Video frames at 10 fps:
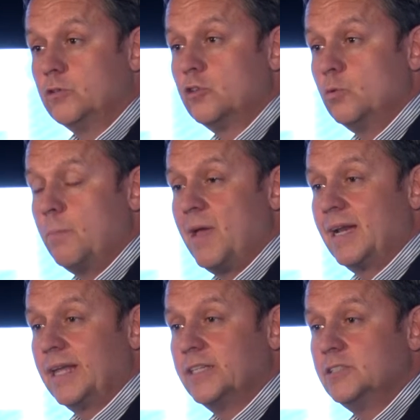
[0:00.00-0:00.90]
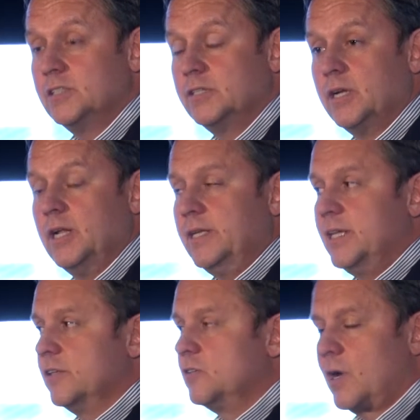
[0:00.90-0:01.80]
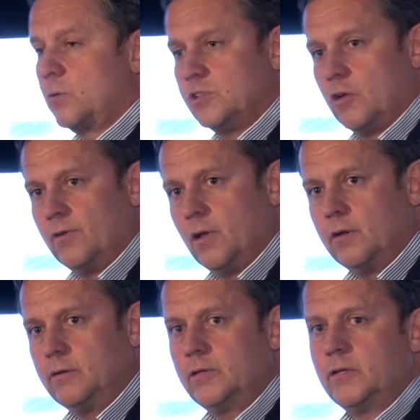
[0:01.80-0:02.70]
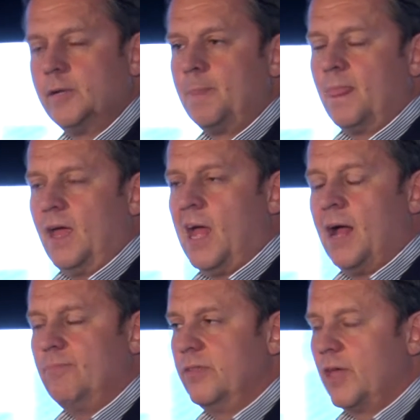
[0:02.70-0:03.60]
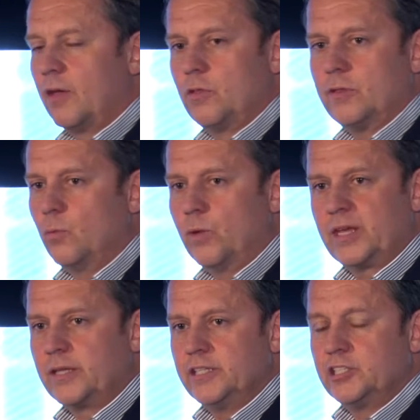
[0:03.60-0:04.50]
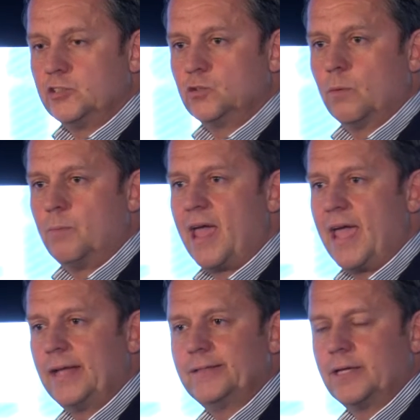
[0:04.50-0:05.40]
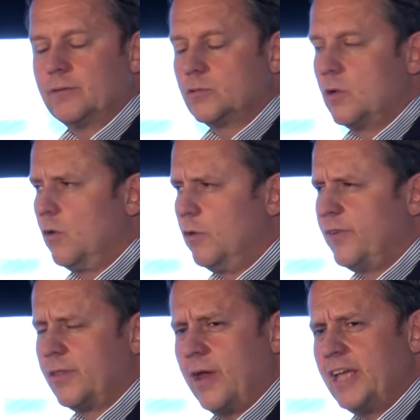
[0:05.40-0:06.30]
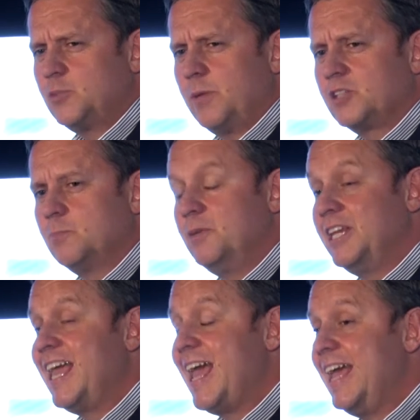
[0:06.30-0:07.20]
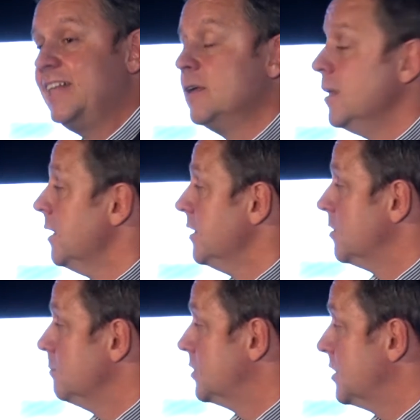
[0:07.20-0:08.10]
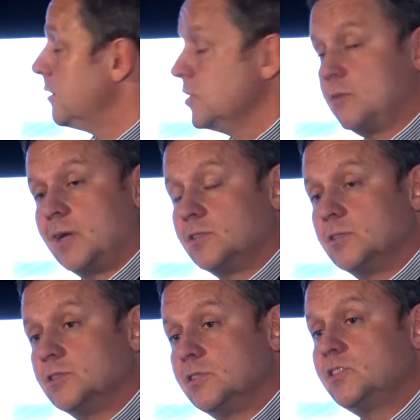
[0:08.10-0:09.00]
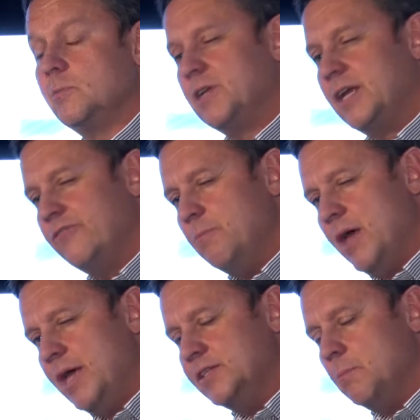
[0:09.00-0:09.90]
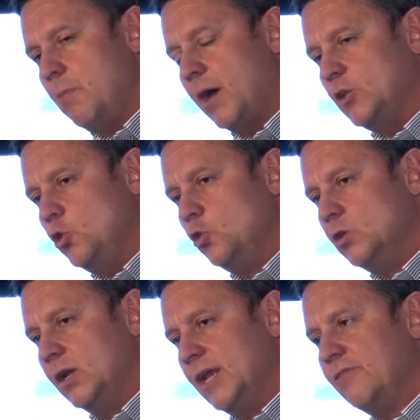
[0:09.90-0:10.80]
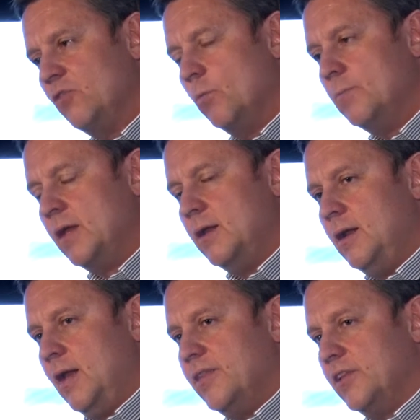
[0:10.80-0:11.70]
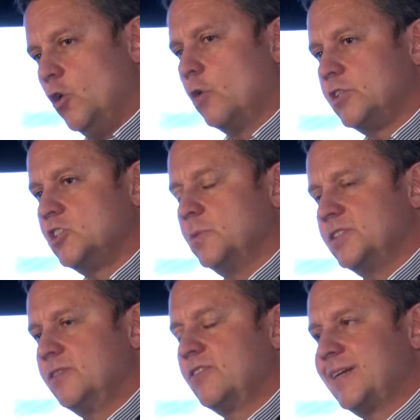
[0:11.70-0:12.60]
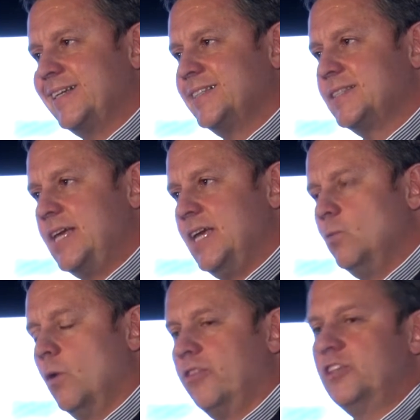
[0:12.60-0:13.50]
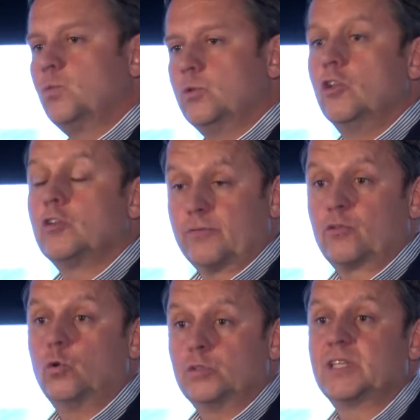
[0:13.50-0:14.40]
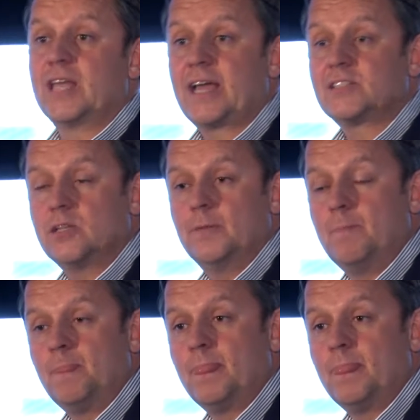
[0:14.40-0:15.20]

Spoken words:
and 2 were badly injured. Now the truck was overloaded. The weather conditions were bad. There's a whole lot of other aspects, but he had some serious drugs in his system, but at a minute level. And the doctor specifically said, well, this would not have caused the accident.